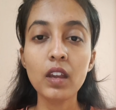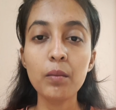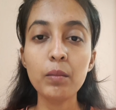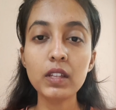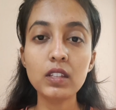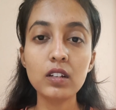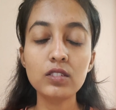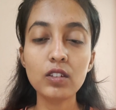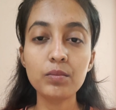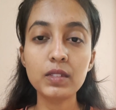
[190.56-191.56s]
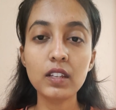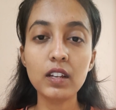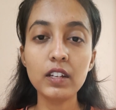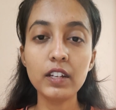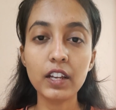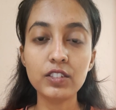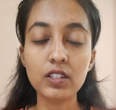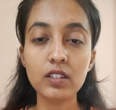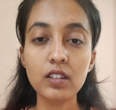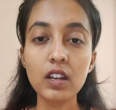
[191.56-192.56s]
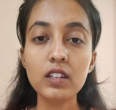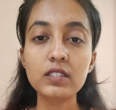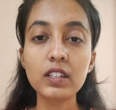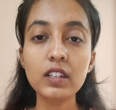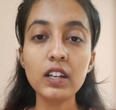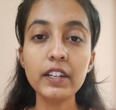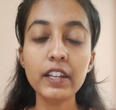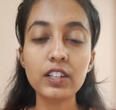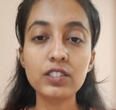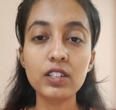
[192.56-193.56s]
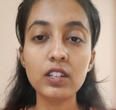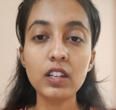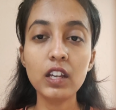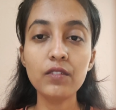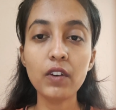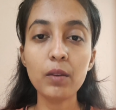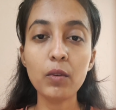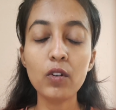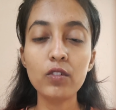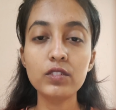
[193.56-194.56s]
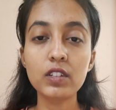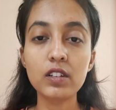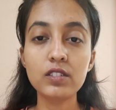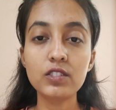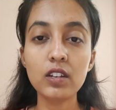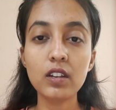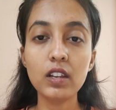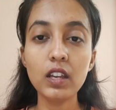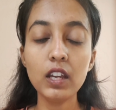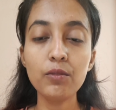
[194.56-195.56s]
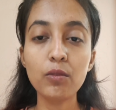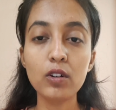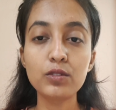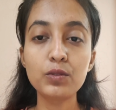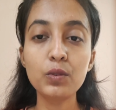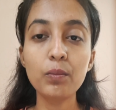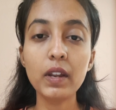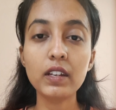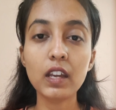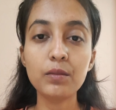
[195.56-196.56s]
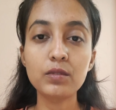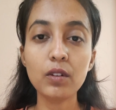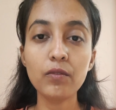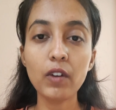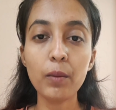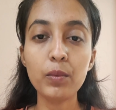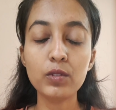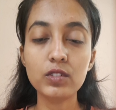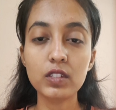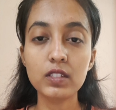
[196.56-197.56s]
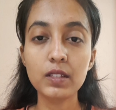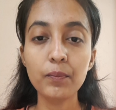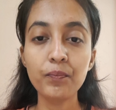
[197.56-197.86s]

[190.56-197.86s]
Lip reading: Methods of signal detection. Signal detection in pharmacovigilance generally involves two main types of approaches.